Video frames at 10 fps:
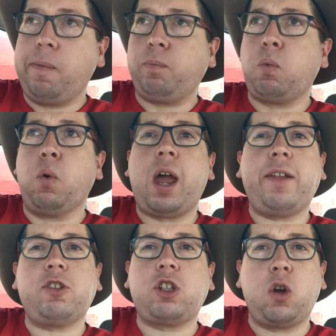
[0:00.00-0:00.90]
but
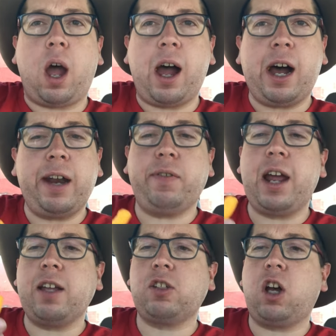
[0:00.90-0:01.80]
without so hard of an
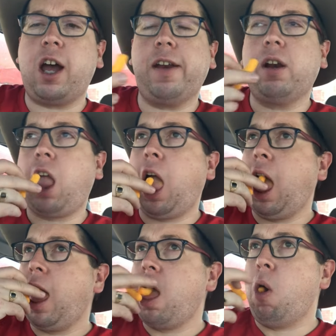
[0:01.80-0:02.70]
outside.
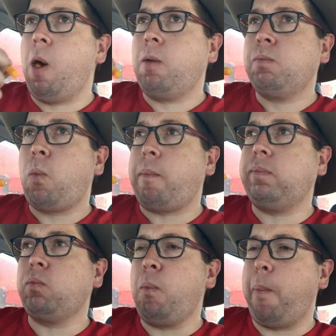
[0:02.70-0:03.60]

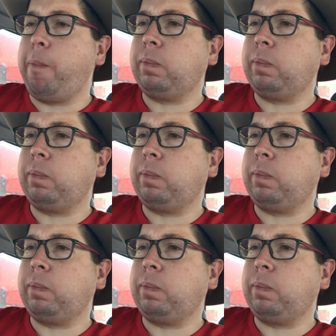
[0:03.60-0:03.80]
Mmm.